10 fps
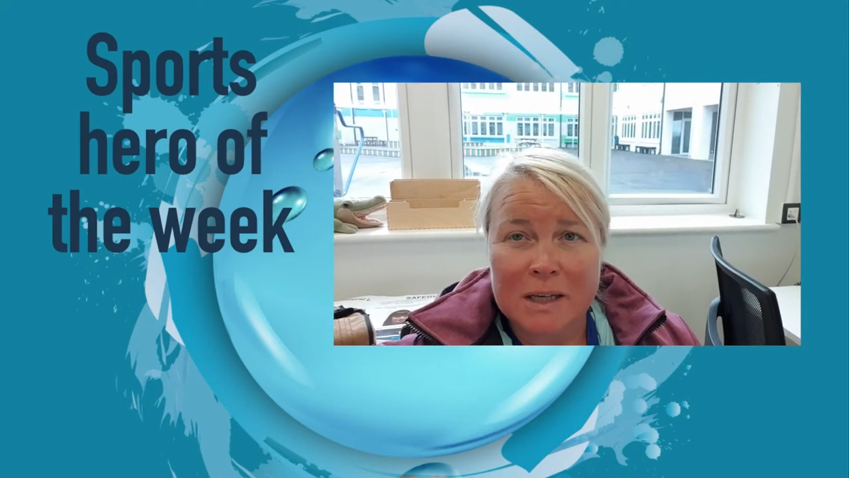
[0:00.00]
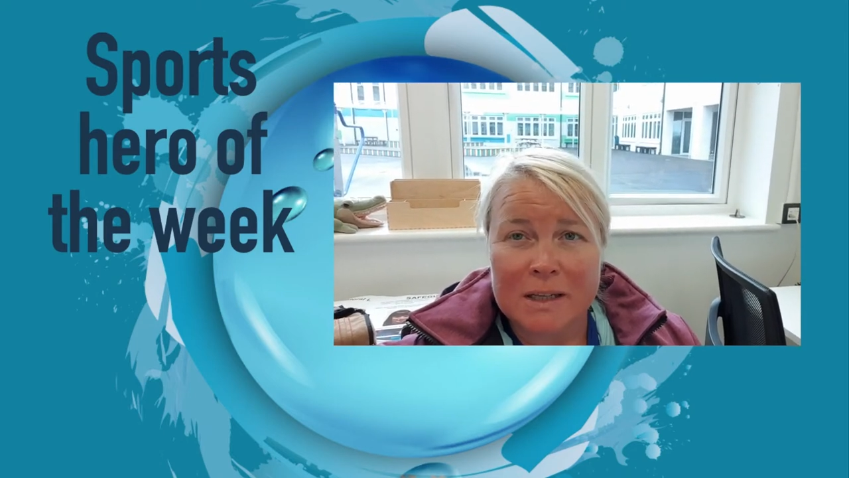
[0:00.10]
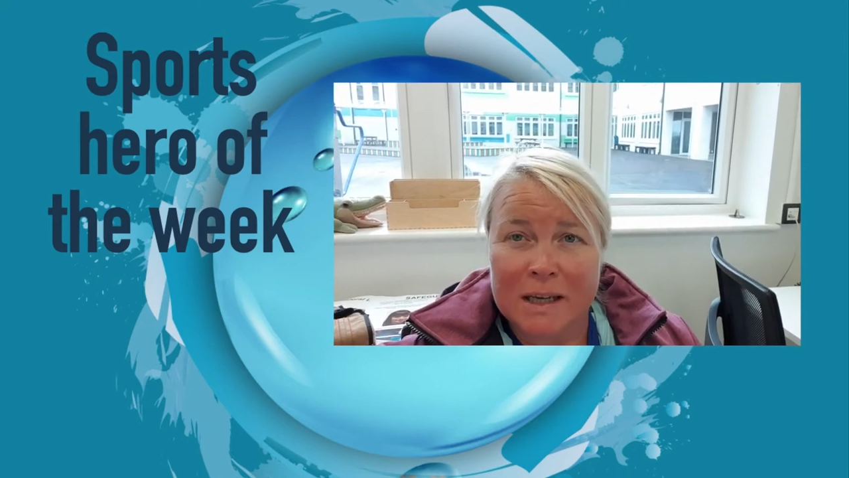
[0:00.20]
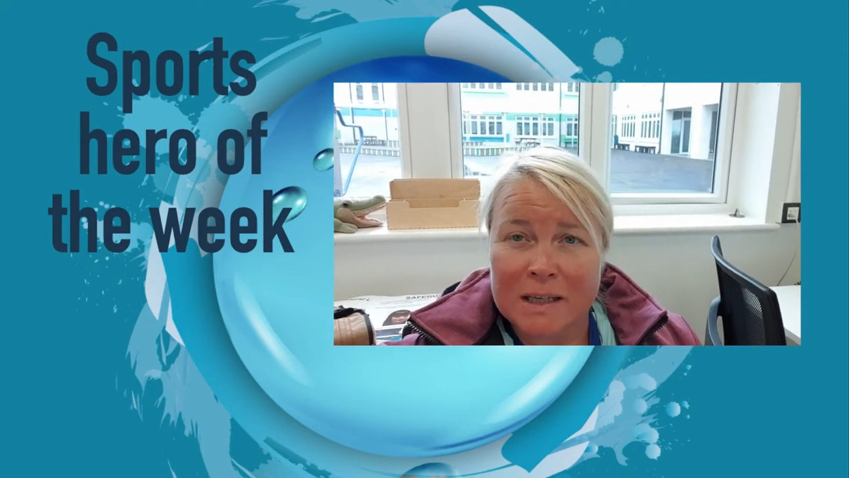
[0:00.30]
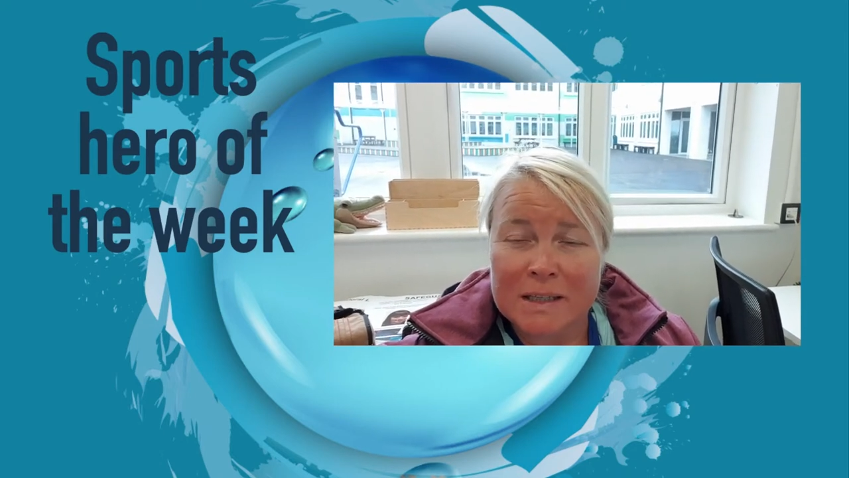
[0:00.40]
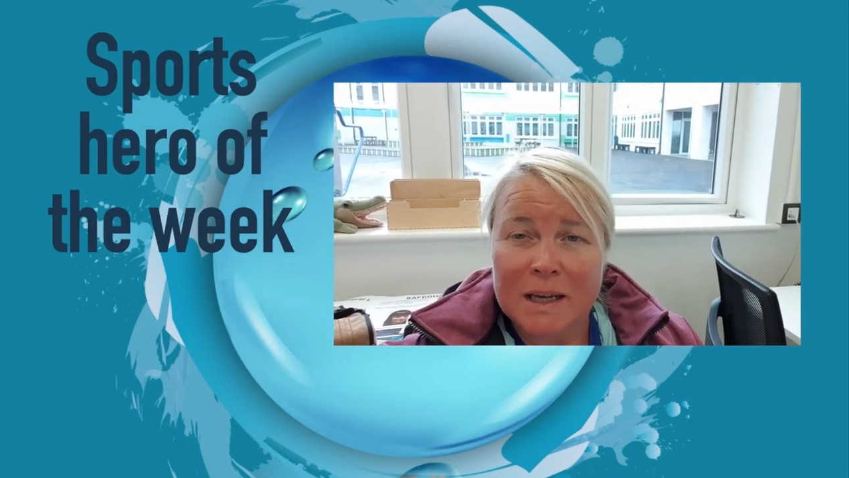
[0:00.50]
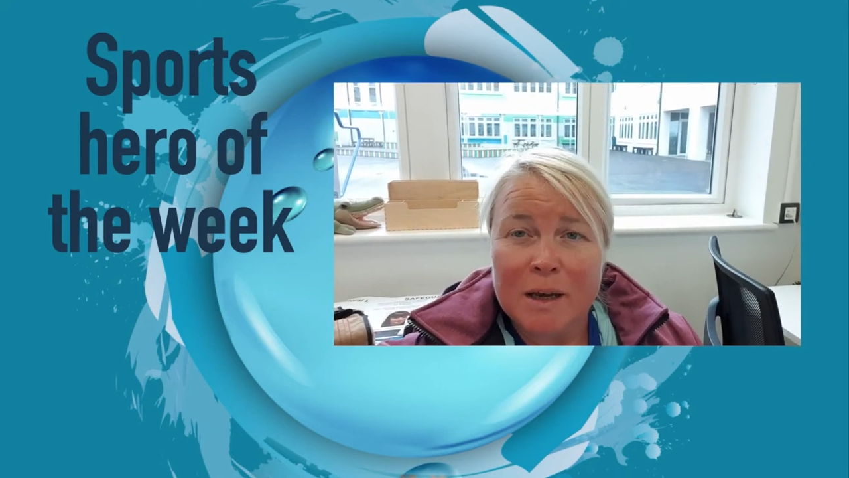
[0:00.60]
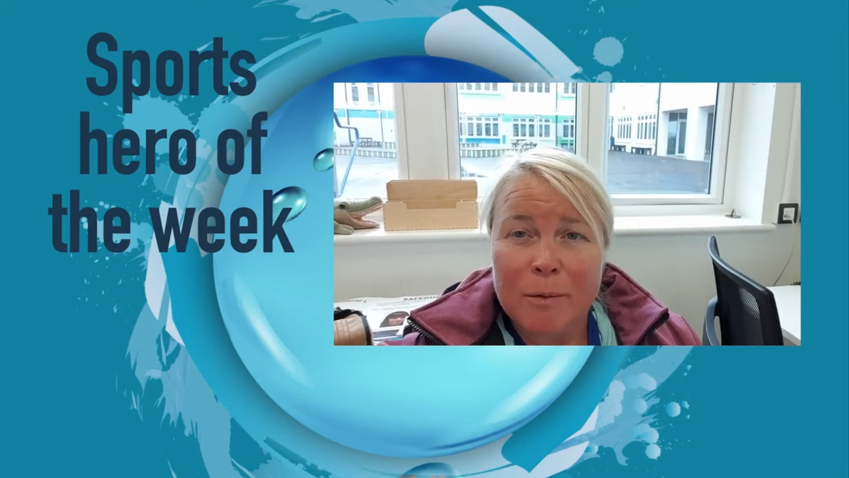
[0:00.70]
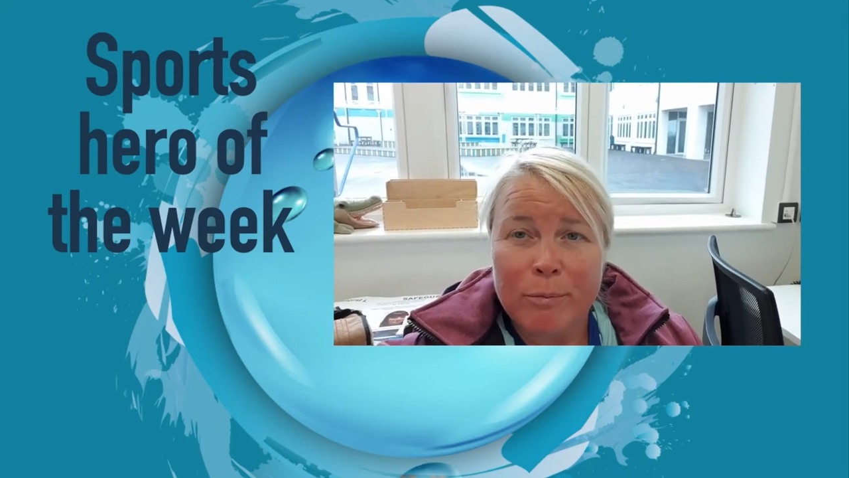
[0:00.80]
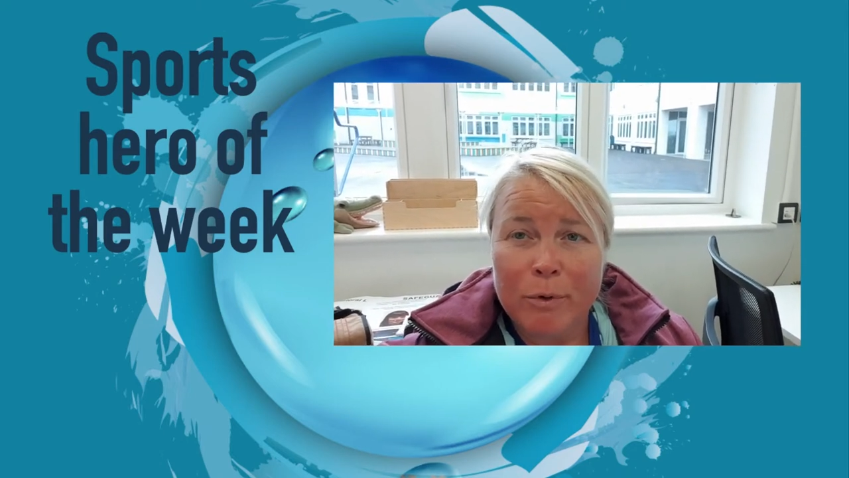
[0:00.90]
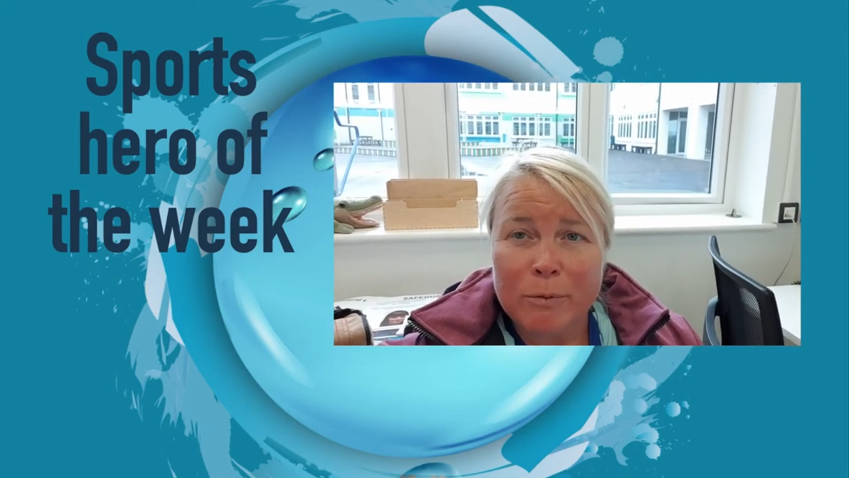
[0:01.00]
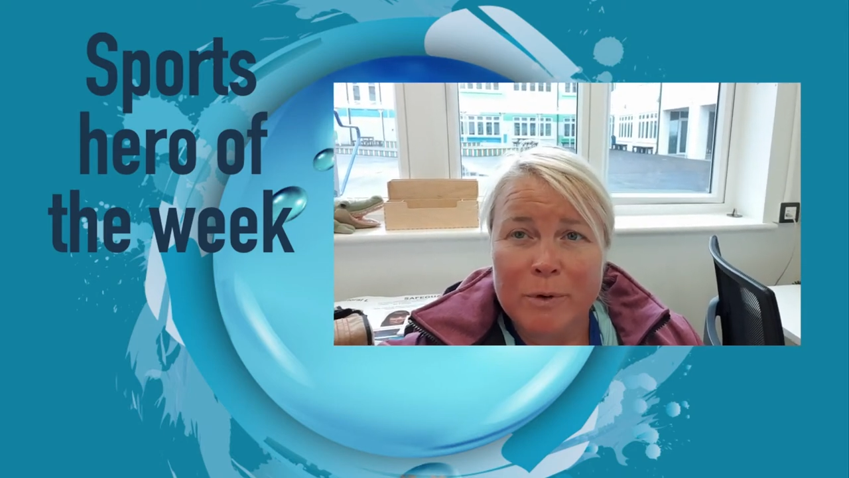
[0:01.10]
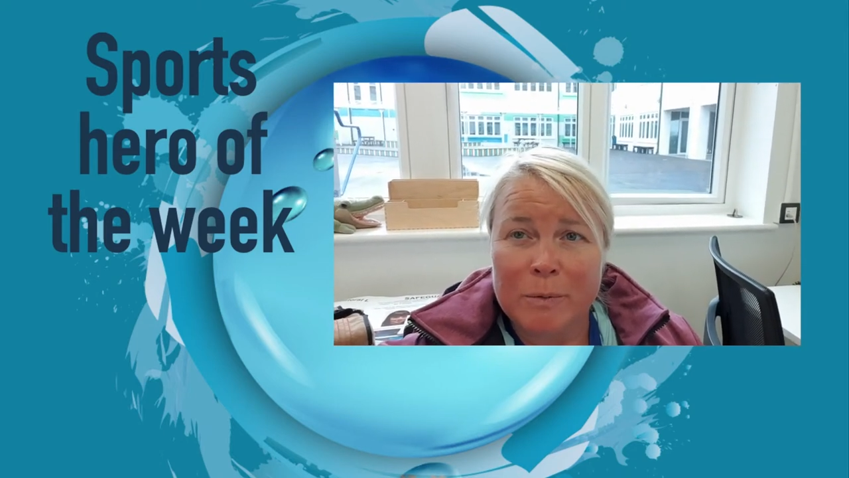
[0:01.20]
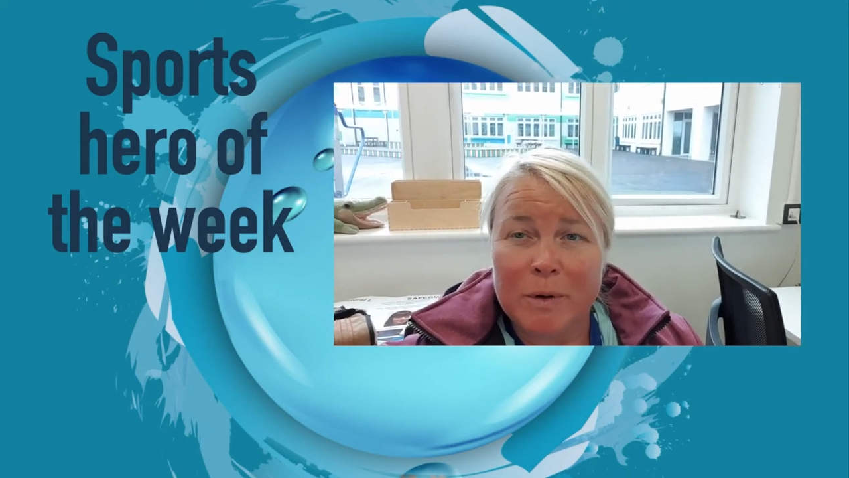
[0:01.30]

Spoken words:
and that is Bronwyn.